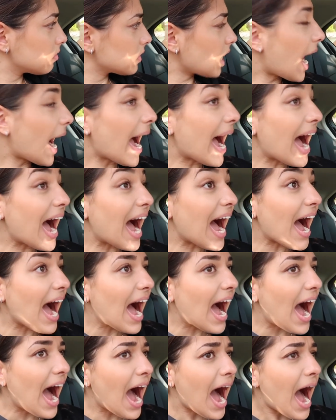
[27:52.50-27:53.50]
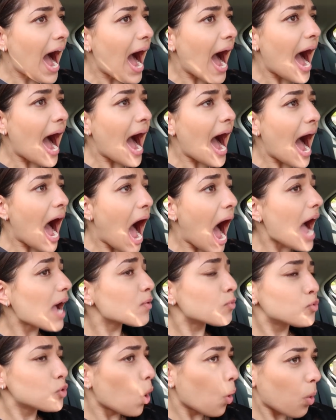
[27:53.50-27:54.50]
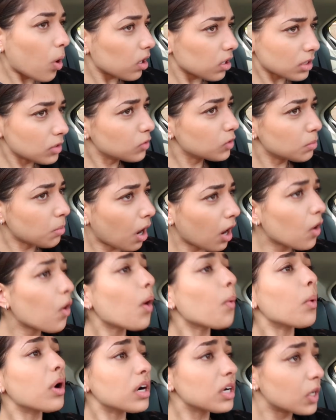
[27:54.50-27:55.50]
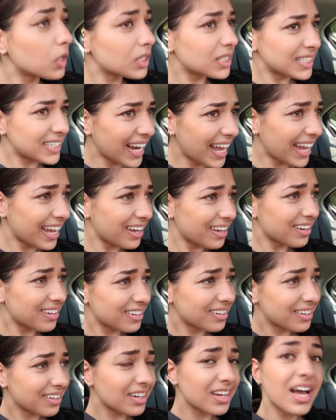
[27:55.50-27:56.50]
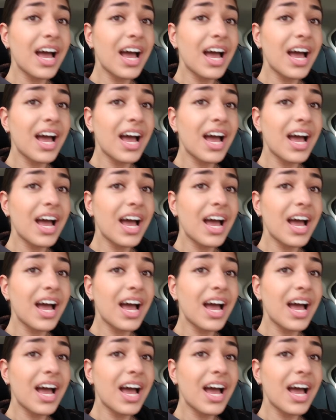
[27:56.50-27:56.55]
I said we'll go to the P C H tomorrow. I don't want to go tomorrow. I want to go today. No.